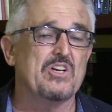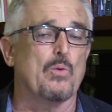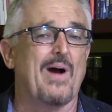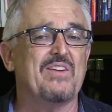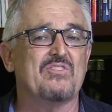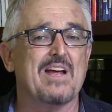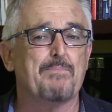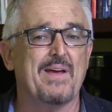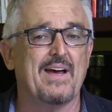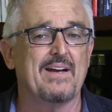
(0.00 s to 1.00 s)
do I
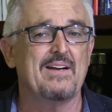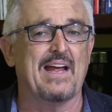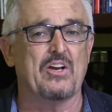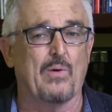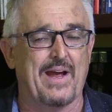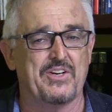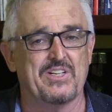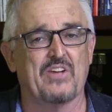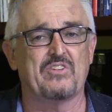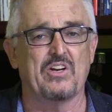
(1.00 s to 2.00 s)
step in and do I
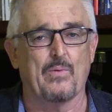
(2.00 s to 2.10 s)
adjust it?